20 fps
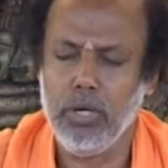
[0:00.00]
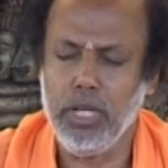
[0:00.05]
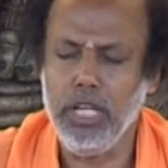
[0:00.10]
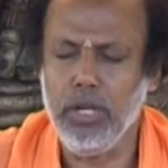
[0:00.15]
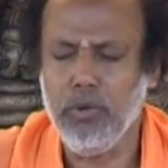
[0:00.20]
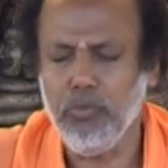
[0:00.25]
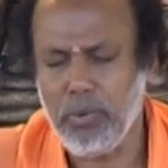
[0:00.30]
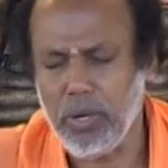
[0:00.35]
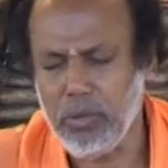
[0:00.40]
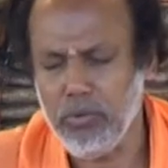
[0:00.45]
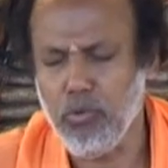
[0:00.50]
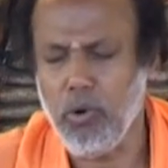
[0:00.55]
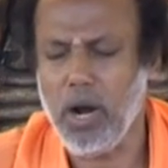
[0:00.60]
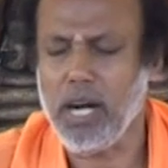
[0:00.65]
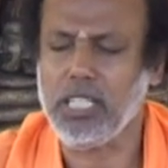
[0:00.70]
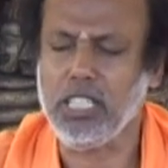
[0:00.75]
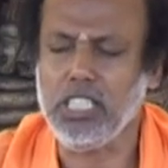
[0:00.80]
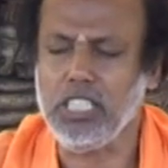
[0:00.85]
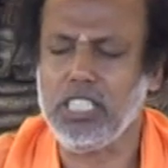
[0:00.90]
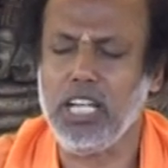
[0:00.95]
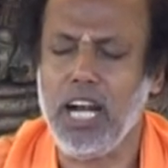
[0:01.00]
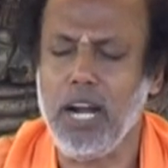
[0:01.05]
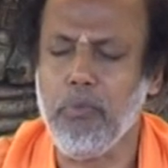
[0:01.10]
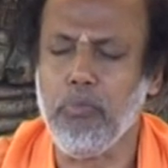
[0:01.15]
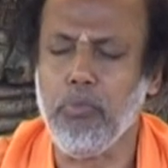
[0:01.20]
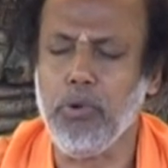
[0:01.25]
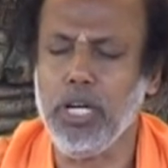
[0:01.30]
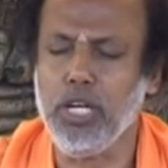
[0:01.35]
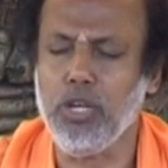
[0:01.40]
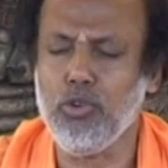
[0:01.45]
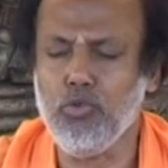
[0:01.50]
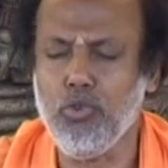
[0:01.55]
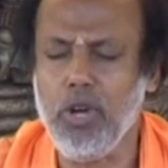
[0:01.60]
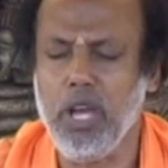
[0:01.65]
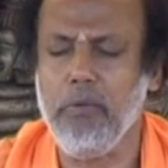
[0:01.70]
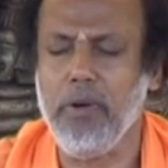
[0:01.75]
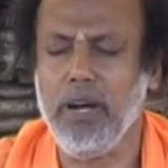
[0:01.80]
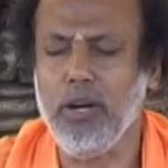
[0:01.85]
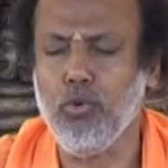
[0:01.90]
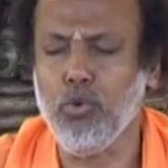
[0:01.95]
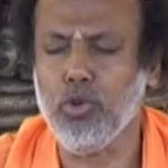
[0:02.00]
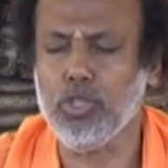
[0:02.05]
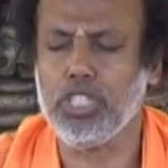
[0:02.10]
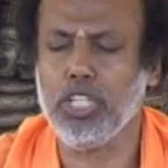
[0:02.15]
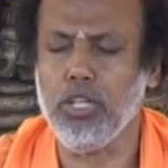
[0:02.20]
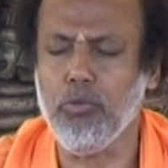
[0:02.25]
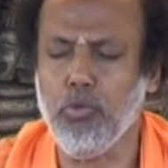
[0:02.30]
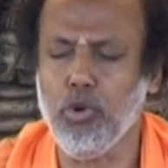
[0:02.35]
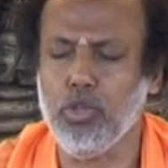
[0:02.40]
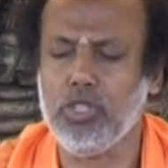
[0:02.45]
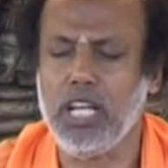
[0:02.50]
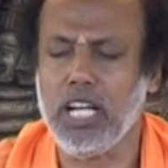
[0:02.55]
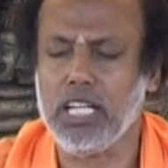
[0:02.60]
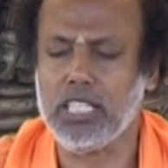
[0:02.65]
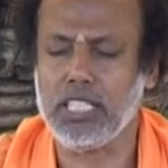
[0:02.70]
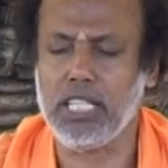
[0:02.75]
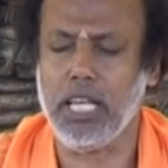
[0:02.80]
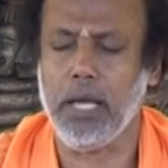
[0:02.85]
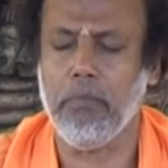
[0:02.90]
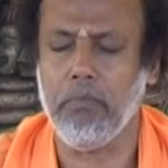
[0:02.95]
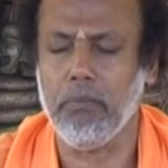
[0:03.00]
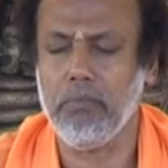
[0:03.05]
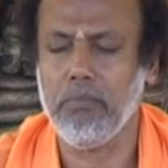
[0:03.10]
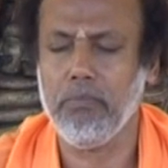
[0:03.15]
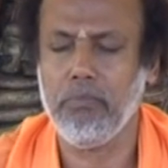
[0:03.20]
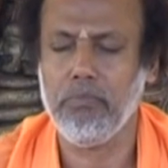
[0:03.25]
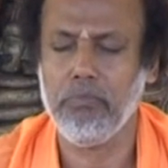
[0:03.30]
From the water standpoint, wave and ocean both are same.